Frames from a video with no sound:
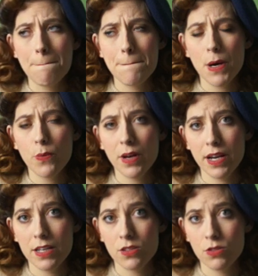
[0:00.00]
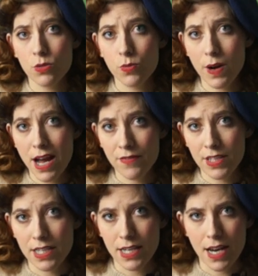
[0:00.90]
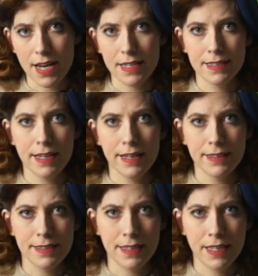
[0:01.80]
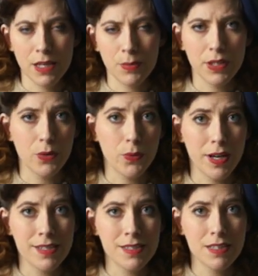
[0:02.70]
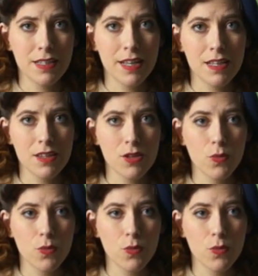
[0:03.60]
but when I drafted it, I decided to keep it at waist length,